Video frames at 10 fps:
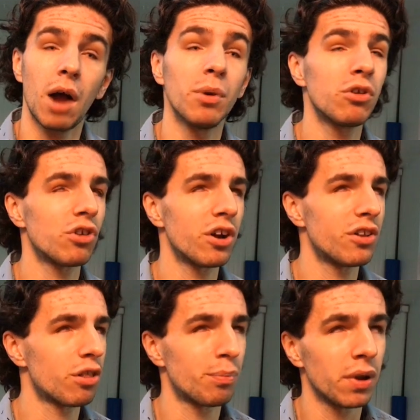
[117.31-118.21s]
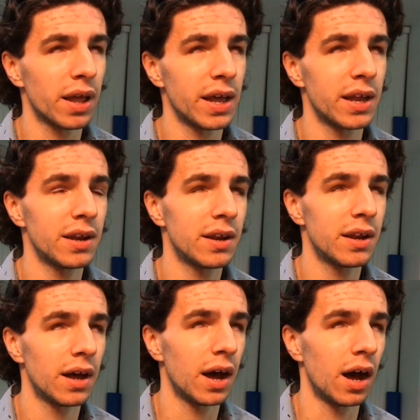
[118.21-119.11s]
I really started this
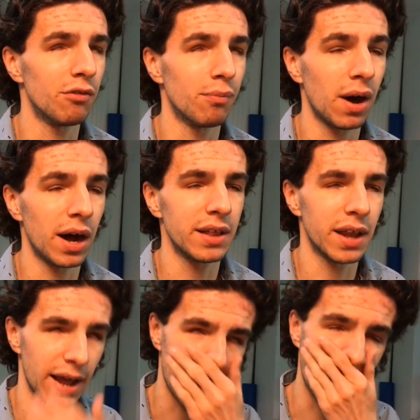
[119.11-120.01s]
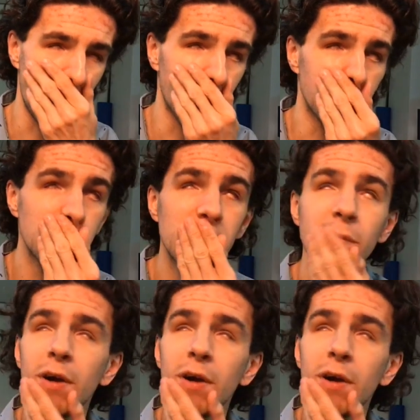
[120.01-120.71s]
plan of mine that I had